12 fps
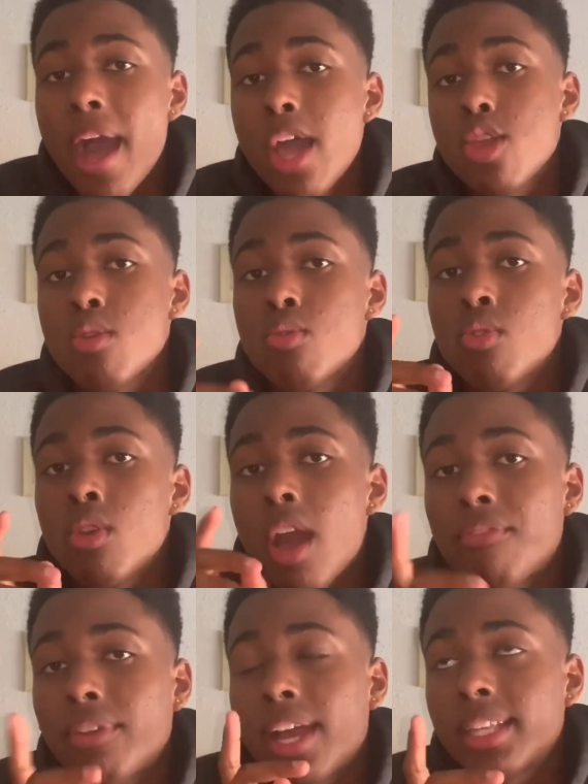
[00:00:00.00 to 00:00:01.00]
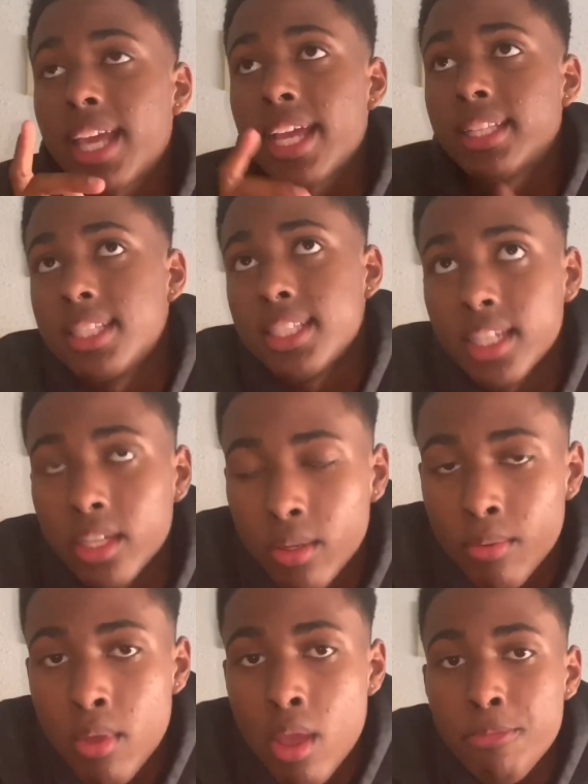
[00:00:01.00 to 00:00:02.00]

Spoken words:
Mind you, I forgot to add this in there.